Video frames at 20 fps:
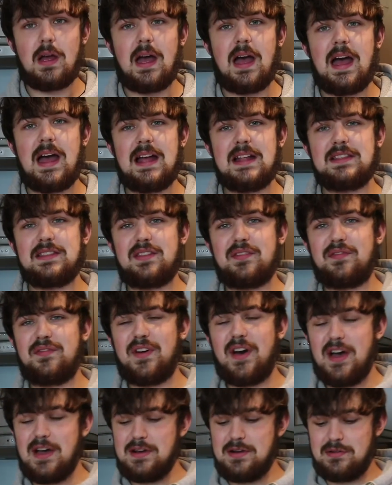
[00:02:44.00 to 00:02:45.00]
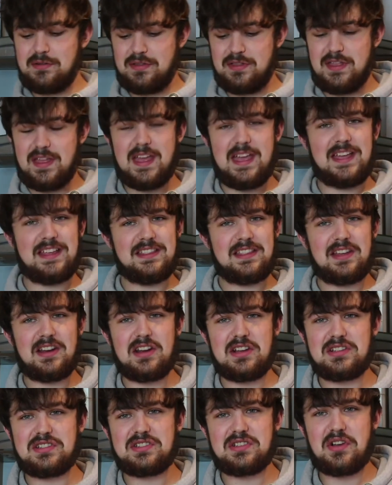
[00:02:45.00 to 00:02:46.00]
And the final thing that I
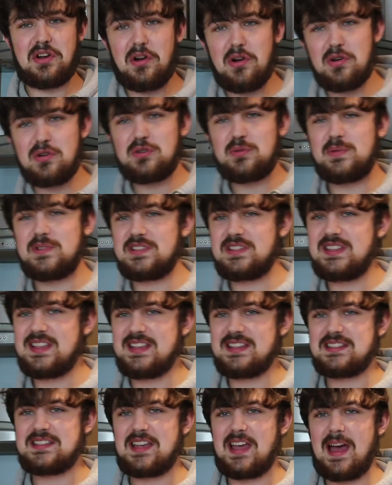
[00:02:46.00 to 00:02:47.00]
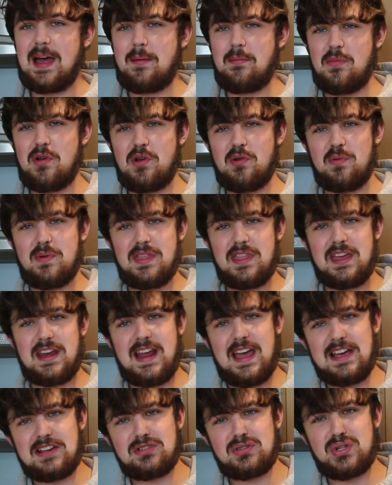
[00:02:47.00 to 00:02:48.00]
sold was this camera with an
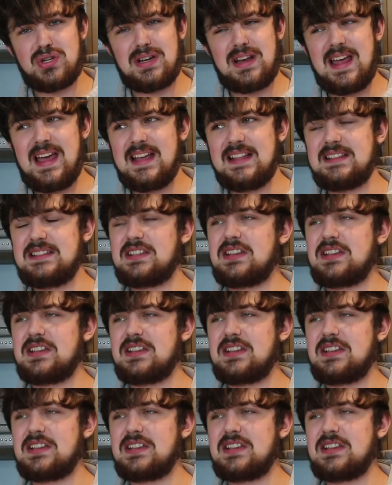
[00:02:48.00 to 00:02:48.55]
extra lens.